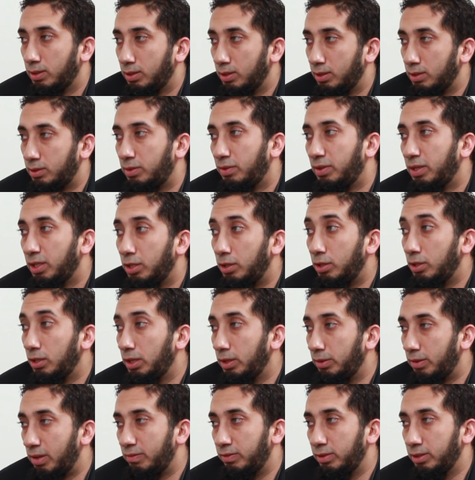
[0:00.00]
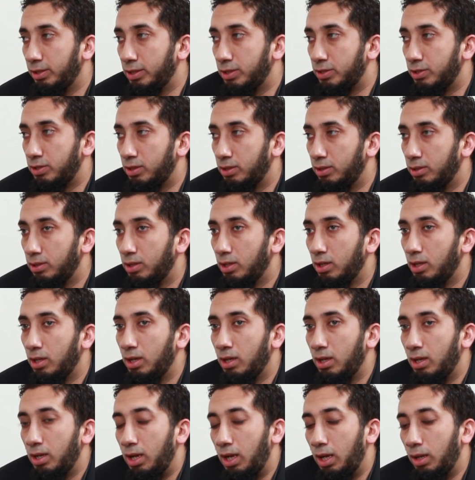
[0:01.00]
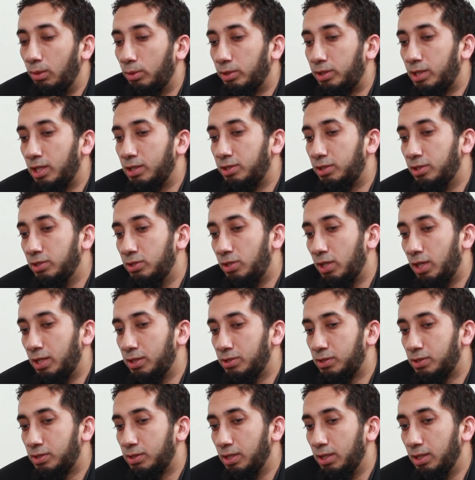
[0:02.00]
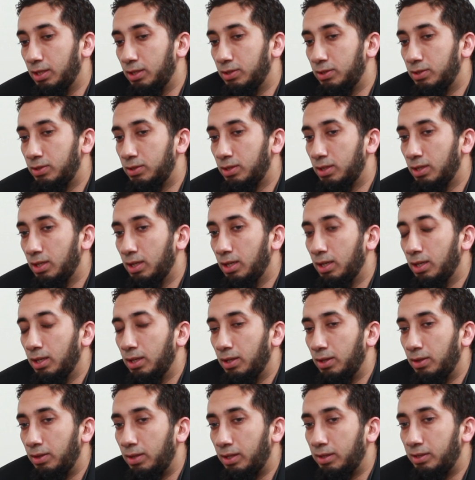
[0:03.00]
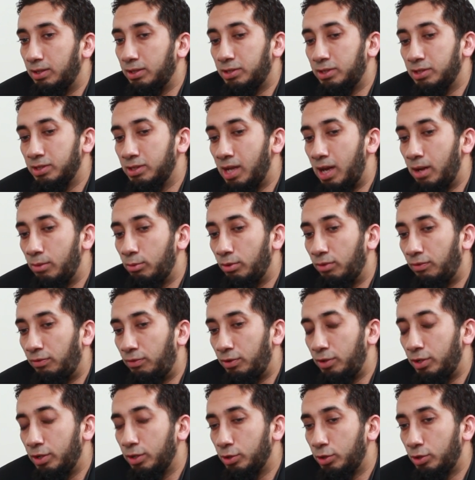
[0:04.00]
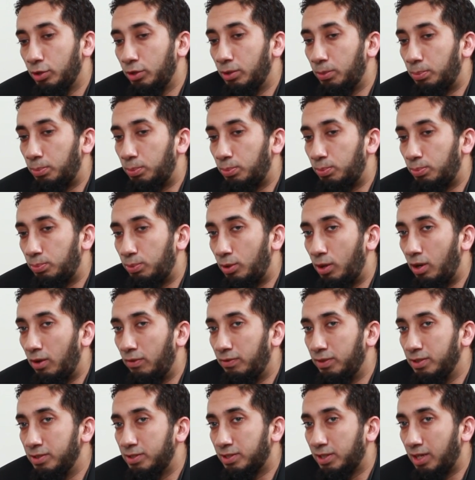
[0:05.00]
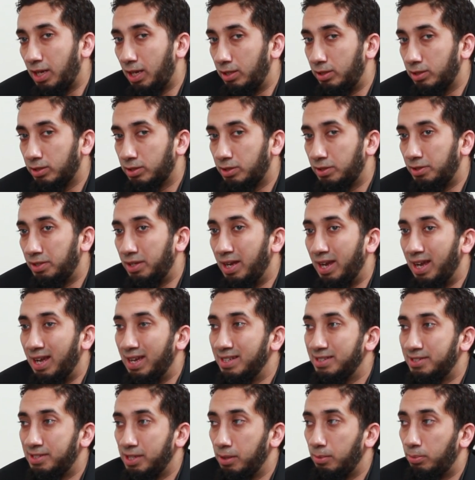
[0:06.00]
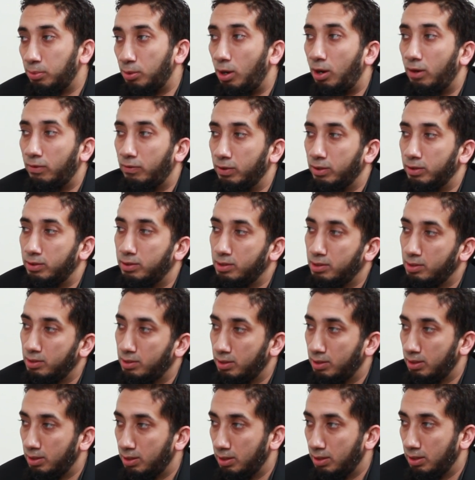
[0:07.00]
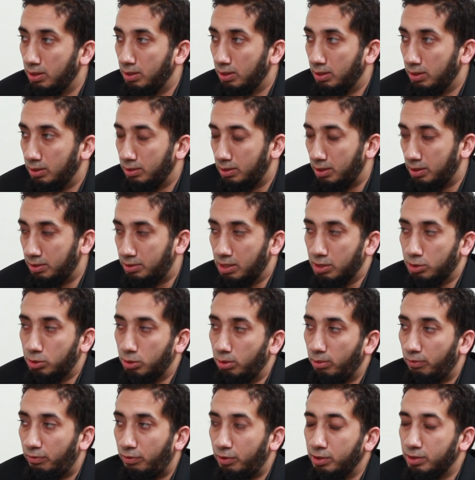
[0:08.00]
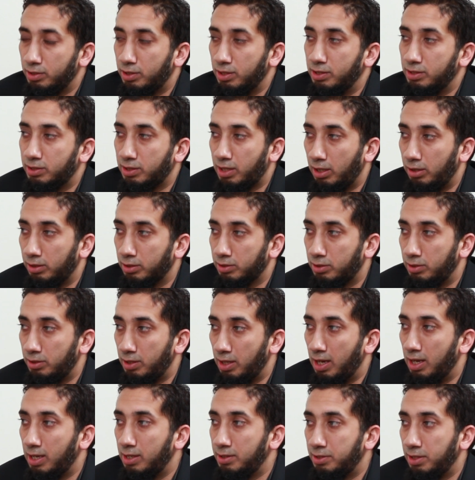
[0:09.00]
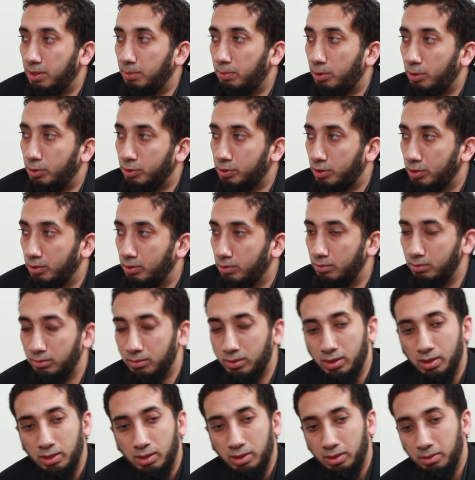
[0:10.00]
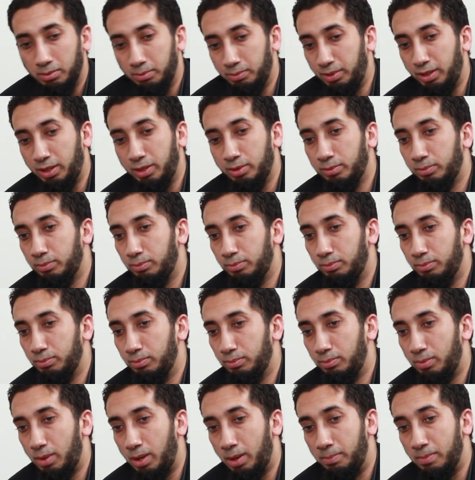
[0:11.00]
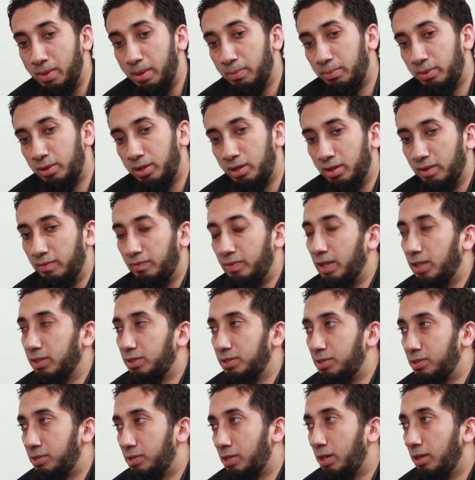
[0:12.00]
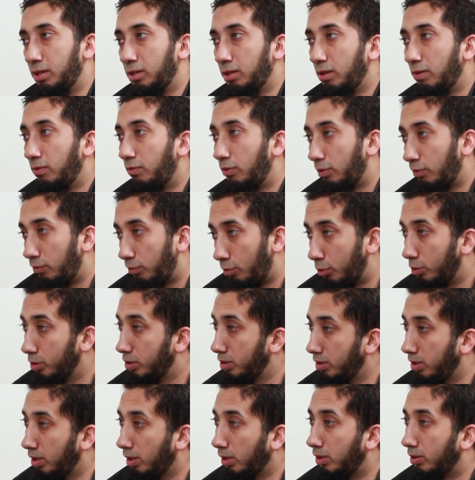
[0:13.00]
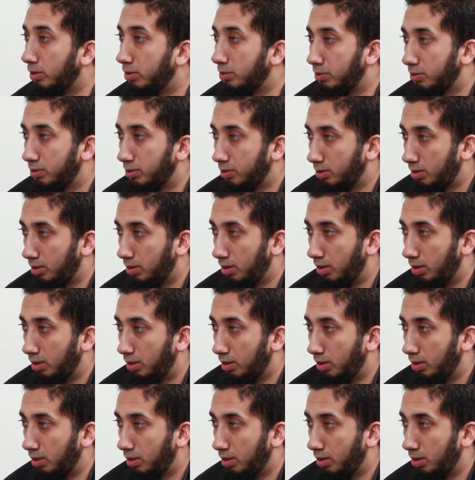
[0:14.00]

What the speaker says: It's a very early revelation. And what that suggests is that this is not referring to the Prophet's character as a prophet, that it's actually referring to his character as a person being a member of that society for 40 years.